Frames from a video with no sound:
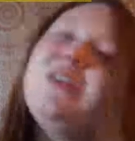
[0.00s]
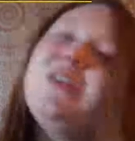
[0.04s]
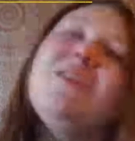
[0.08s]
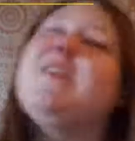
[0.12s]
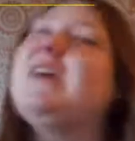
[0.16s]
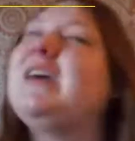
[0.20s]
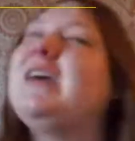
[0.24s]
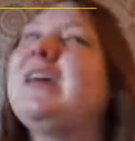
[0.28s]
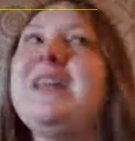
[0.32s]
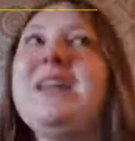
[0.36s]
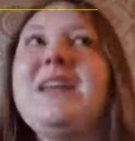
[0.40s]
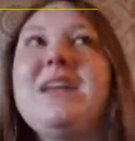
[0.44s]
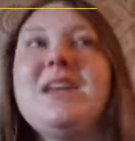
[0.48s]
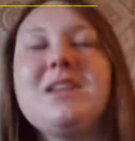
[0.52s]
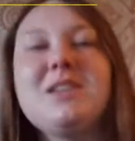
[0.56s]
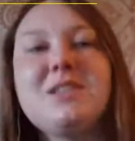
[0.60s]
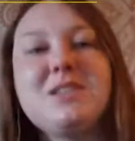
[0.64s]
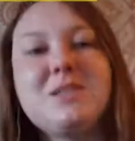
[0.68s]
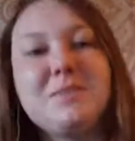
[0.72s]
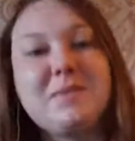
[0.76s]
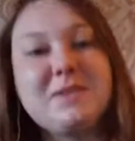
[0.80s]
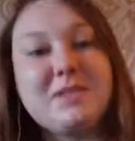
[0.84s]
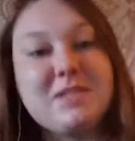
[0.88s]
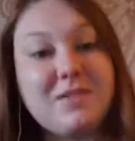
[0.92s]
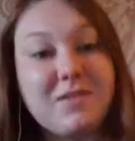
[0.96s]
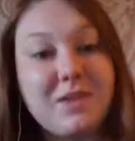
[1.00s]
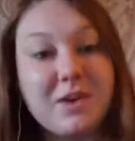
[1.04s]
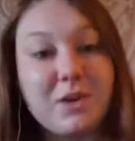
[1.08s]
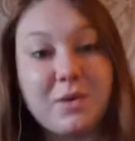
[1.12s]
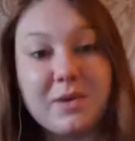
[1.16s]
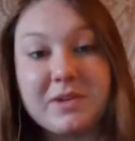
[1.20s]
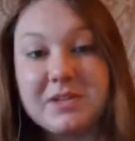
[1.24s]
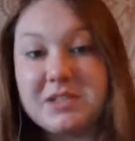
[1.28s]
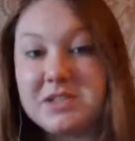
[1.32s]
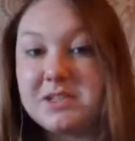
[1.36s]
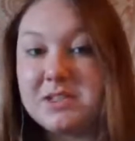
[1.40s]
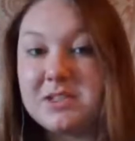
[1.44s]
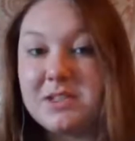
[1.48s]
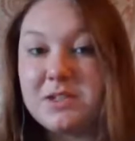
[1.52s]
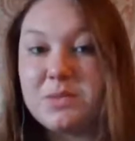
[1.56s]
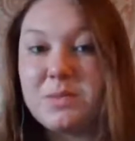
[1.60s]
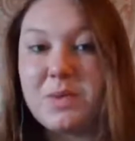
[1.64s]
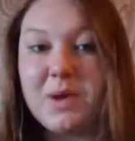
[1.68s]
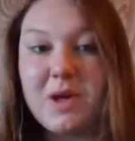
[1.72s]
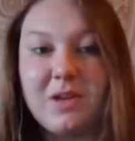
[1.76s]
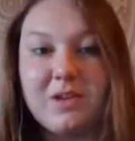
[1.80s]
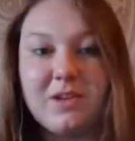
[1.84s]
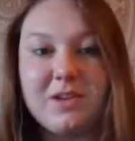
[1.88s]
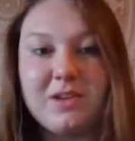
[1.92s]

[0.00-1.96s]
you have any specific questions as well,